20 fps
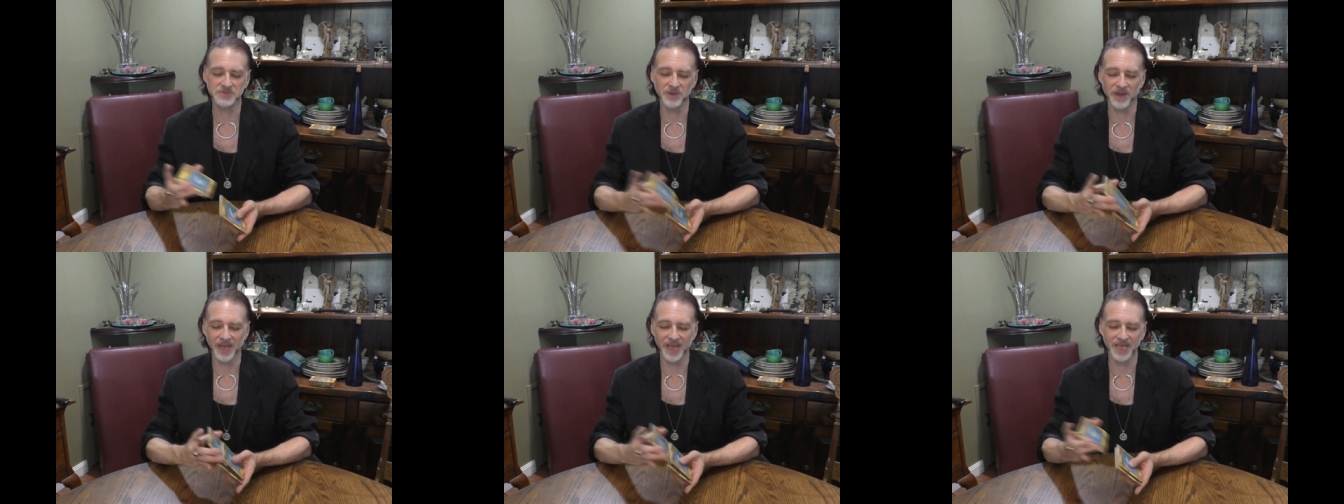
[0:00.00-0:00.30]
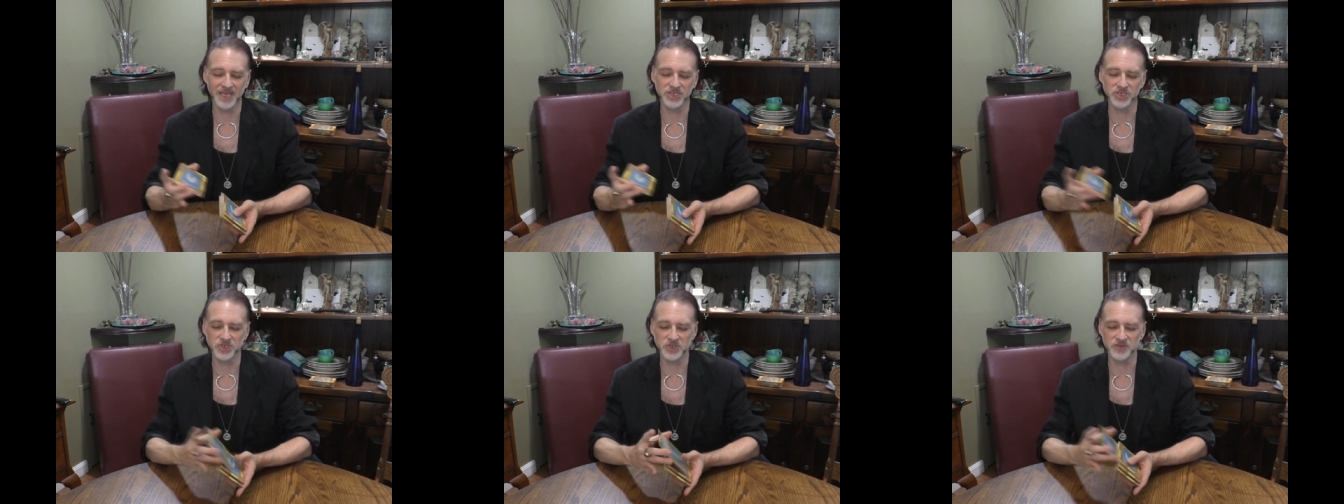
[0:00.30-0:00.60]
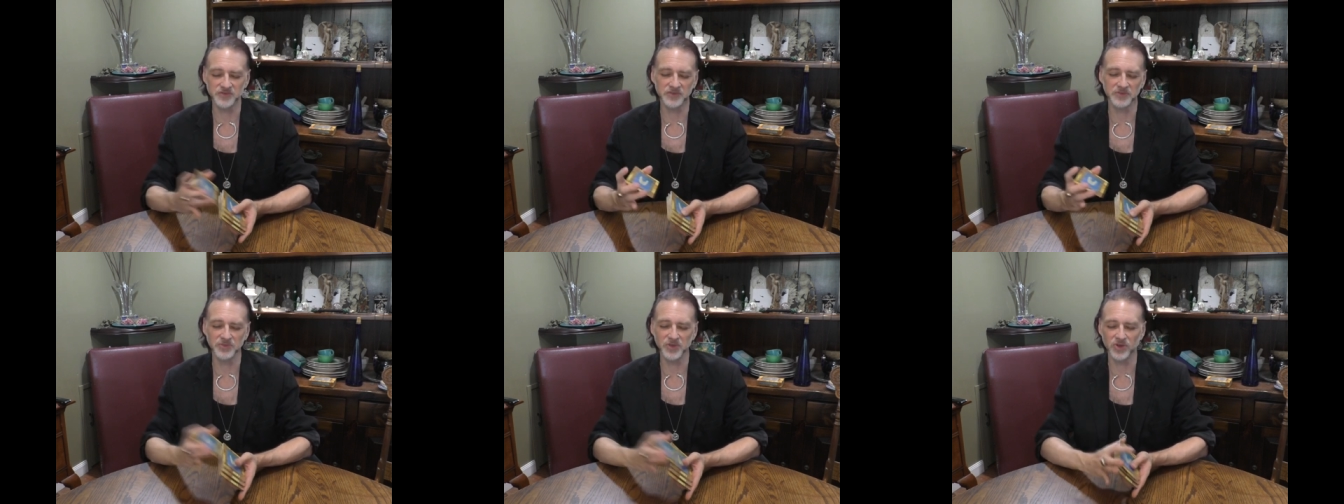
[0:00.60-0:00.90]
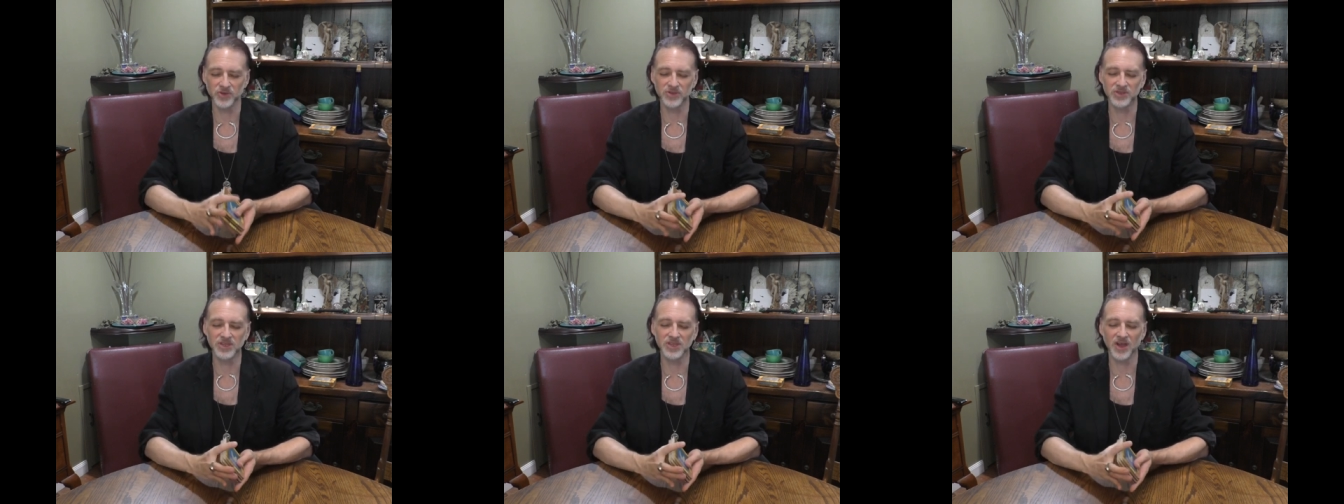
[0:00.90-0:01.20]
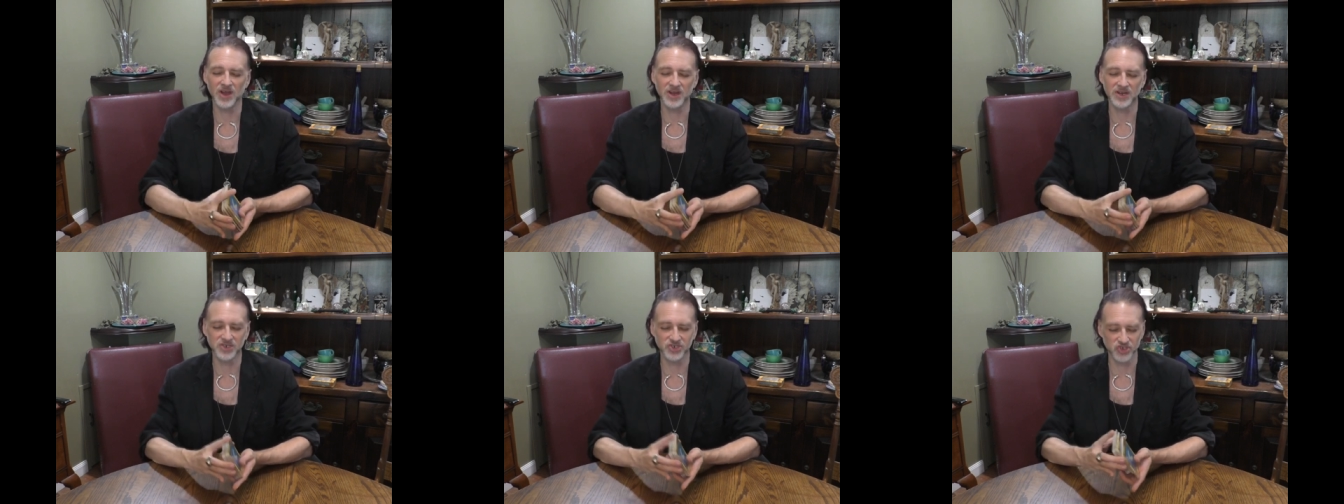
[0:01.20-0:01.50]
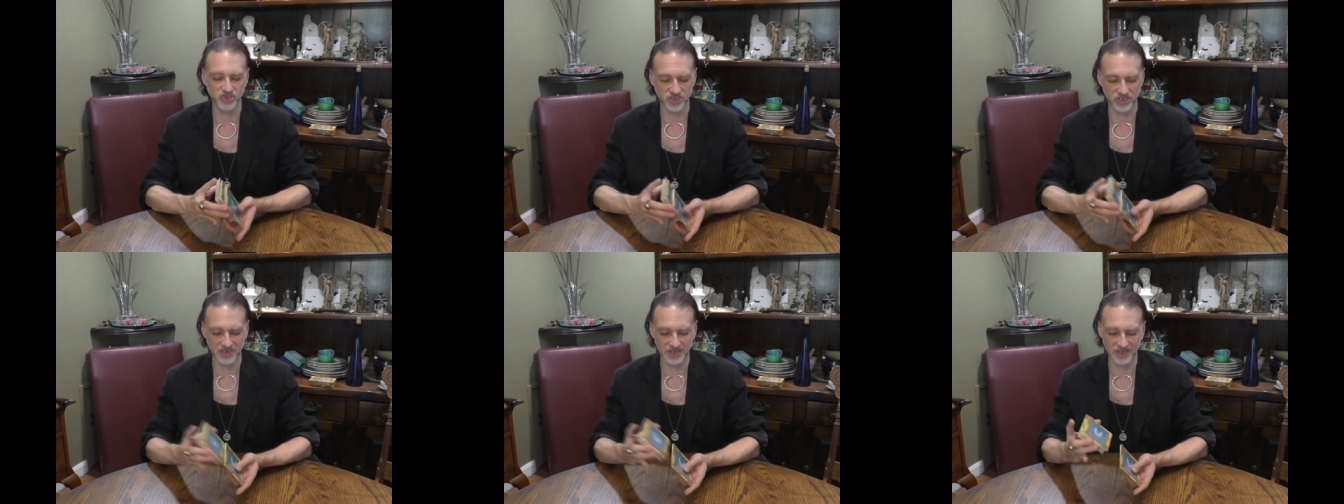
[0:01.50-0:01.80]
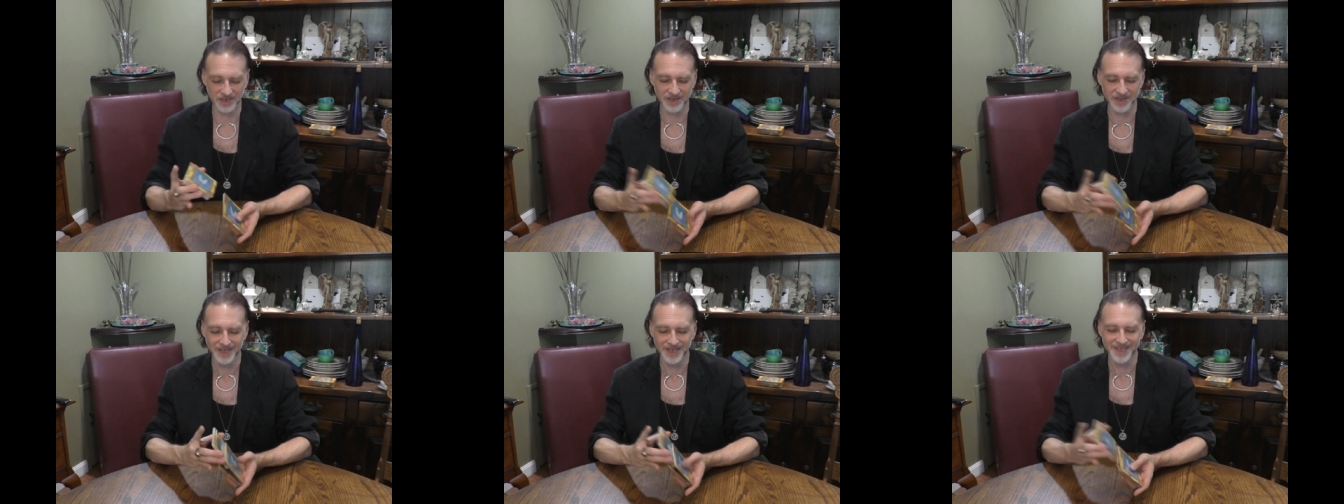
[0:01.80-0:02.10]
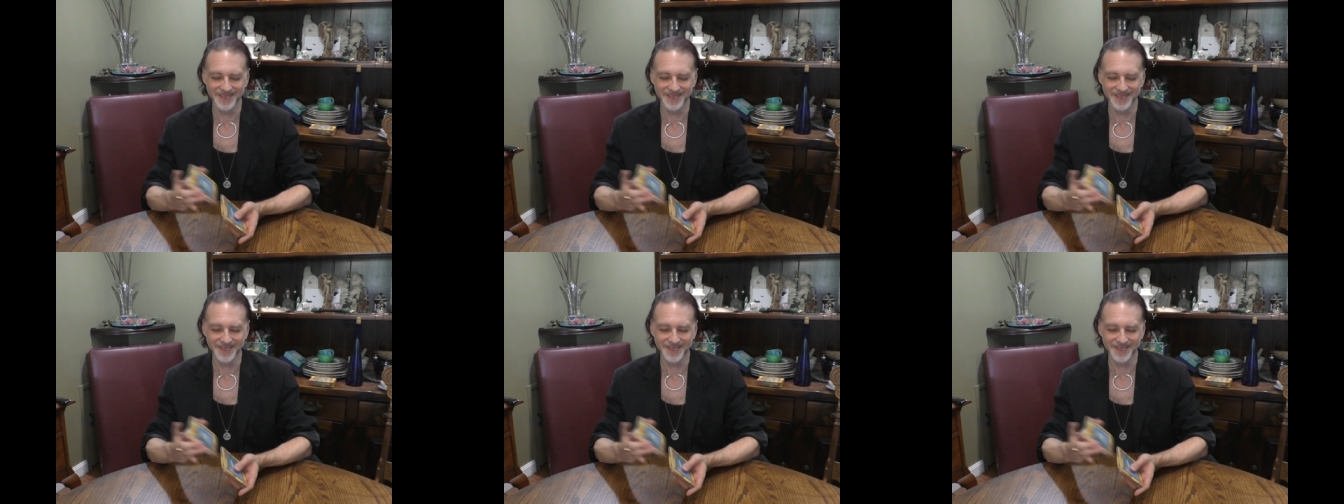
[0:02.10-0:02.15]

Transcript: my angels, from your larger